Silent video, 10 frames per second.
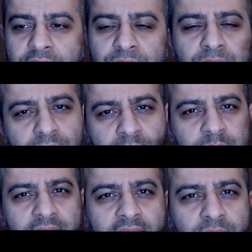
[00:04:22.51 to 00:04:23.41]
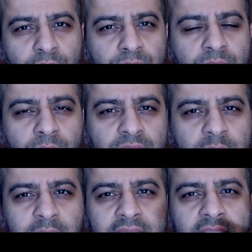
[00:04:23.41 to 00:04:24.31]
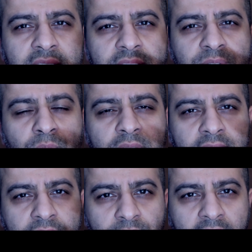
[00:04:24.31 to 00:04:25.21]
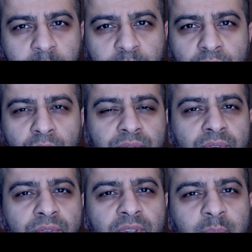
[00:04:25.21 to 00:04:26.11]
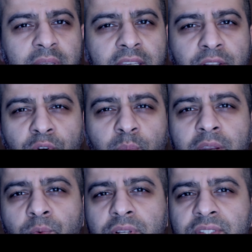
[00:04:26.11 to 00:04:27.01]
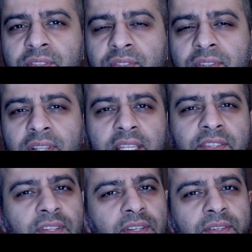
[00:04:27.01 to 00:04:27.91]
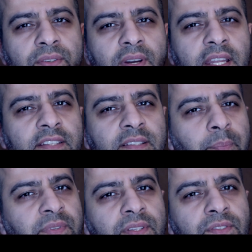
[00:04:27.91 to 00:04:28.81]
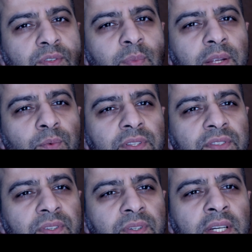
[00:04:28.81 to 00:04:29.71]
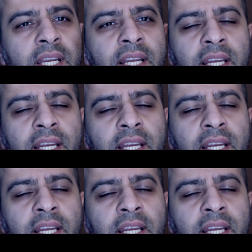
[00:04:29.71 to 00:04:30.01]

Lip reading: assume that on social media there's only crap, or on social media nobody wants to listen to any substance. Nobody wants to...